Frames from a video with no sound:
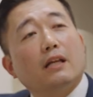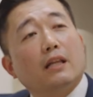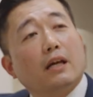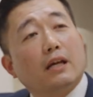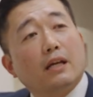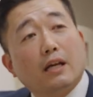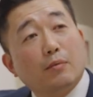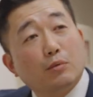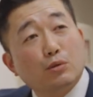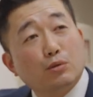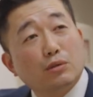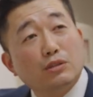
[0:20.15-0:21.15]
and that is
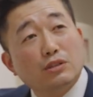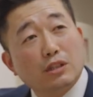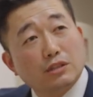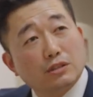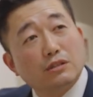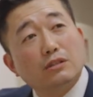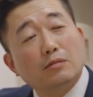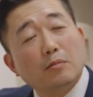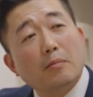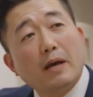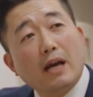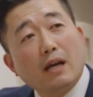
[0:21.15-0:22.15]
something our
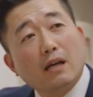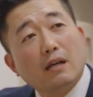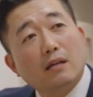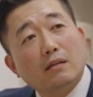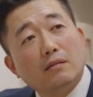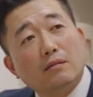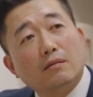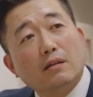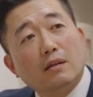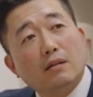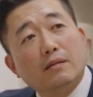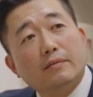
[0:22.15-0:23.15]
surgeons are trying to
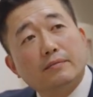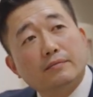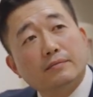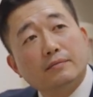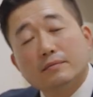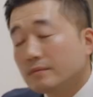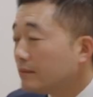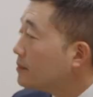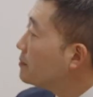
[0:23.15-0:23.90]
constantly improve our